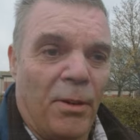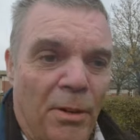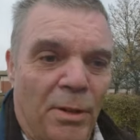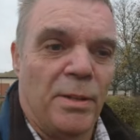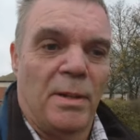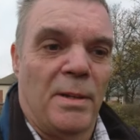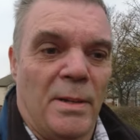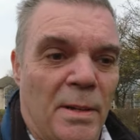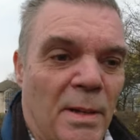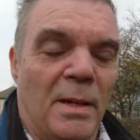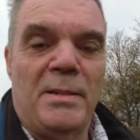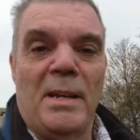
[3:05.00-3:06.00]
Having another
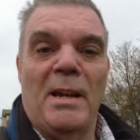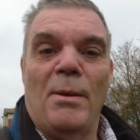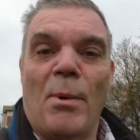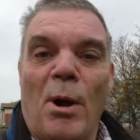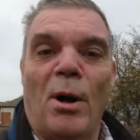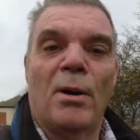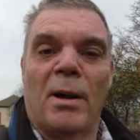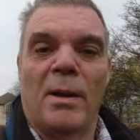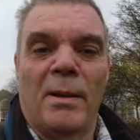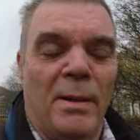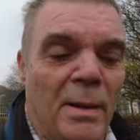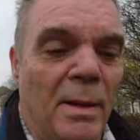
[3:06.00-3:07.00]
daily walk.
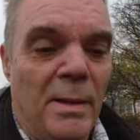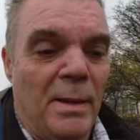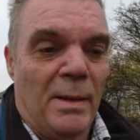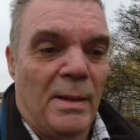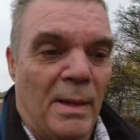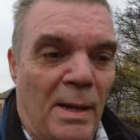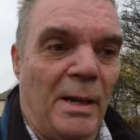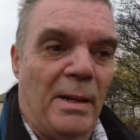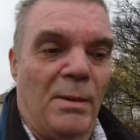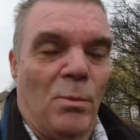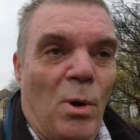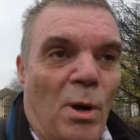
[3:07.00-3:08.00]
I
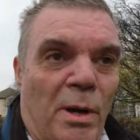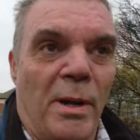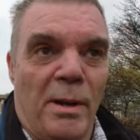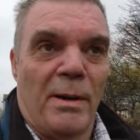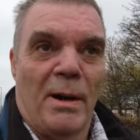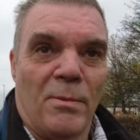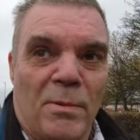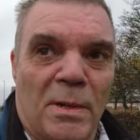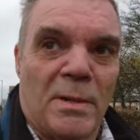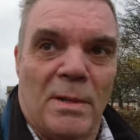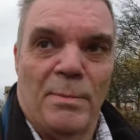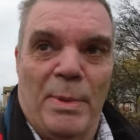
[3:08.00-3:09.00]
like walking
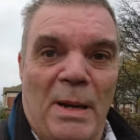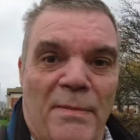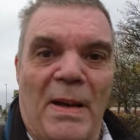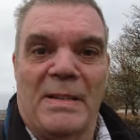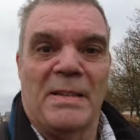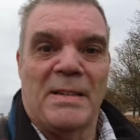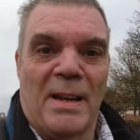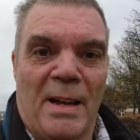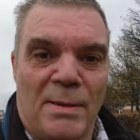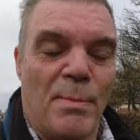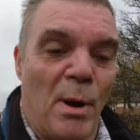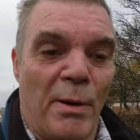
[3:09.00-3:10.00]
around, bit of
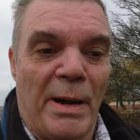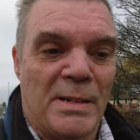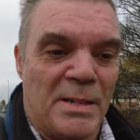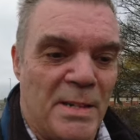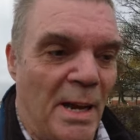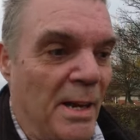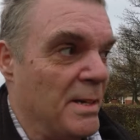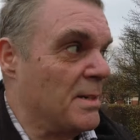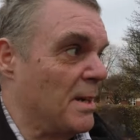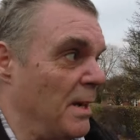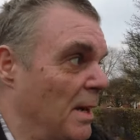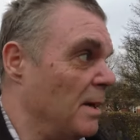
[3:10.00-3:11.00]
exercise, more
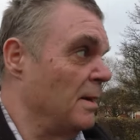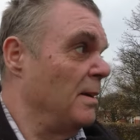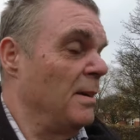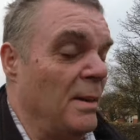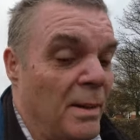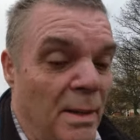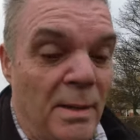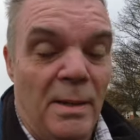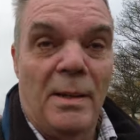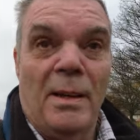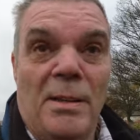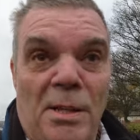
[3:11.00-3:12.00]
exercise here
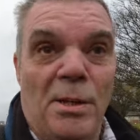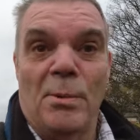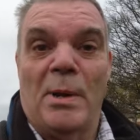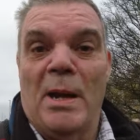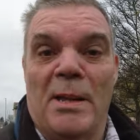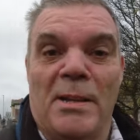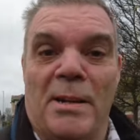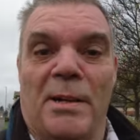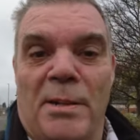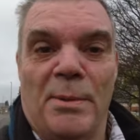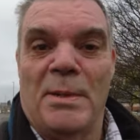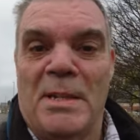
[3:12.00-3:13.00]
in the UK than
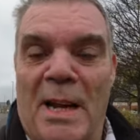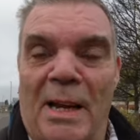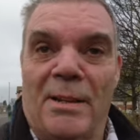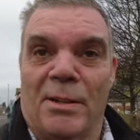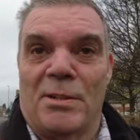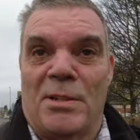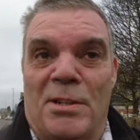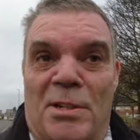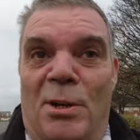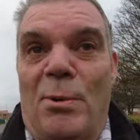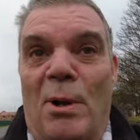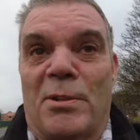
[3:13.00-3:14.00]
I do in Thailand because
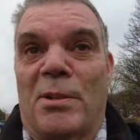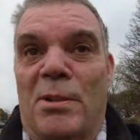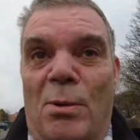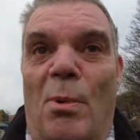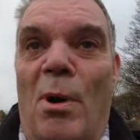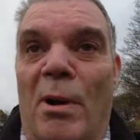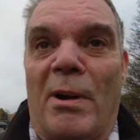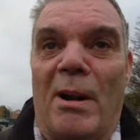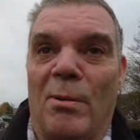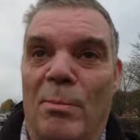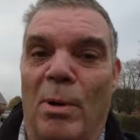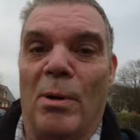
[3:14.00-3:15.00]
it's too hot to walk
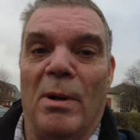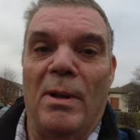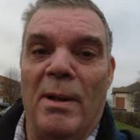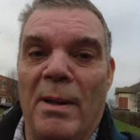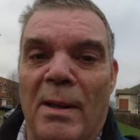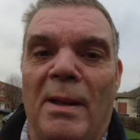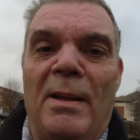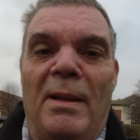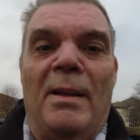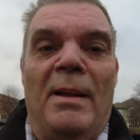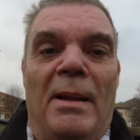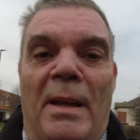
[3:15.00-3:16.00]
around. But
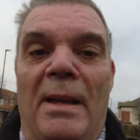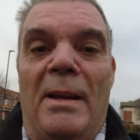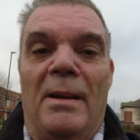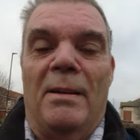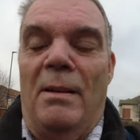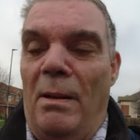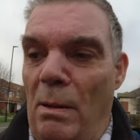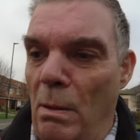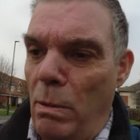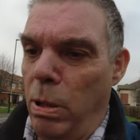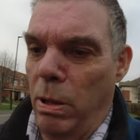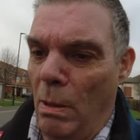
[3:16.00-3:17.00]
here
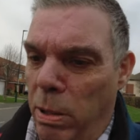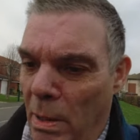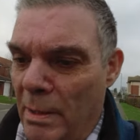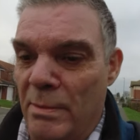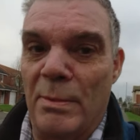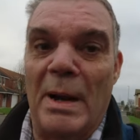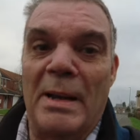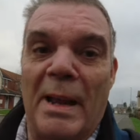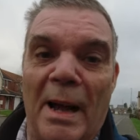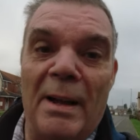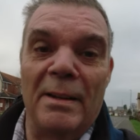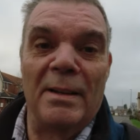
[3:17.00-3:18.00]
in
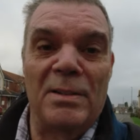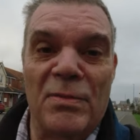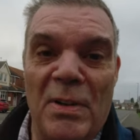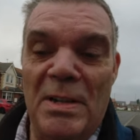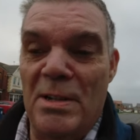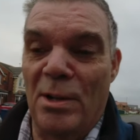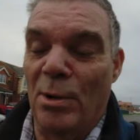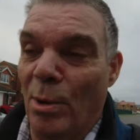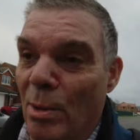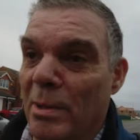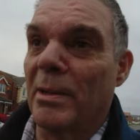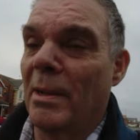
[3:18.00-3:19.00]
Redcar, it's freezing
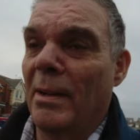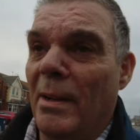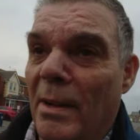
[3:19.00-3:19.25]
cold.